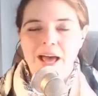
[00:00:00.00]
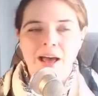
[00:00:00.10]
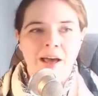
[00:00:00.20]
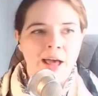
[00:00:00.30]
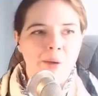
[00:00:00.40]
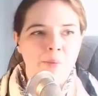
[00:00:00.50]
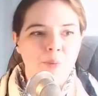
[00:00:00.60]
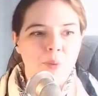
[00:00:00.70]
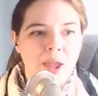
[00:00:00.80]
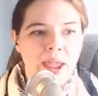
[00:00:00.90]
and
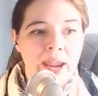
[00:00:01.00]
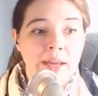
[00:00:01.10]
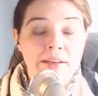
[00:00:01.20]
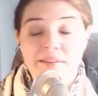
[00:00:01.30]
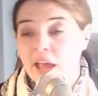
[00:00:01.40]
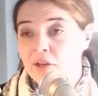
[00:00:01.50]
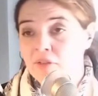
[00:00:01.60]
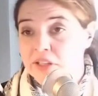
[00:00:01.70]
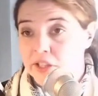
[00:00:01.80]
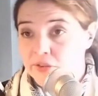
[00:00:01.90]
is a
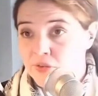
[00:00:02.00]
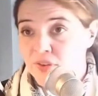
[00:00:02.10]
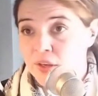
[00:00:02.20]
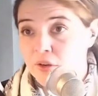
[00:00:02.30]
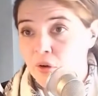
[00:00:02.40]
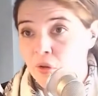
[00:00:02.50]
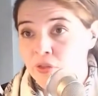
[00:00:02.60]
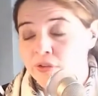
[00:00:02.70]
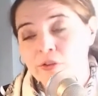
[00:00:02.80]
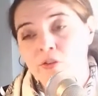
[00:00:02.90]
heavy lift vehicle
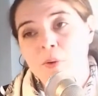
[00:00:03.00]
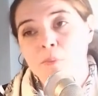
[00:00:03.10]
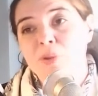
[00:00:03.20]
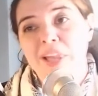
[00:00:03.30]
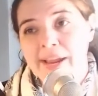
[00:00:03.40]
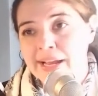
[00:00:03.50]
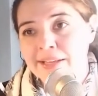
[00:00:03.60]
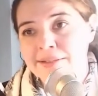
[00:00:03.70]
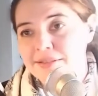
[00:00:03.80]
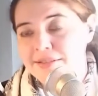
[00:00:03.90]
that there's been
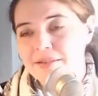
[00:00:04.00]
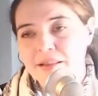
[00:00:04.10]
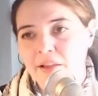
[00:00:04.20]
plans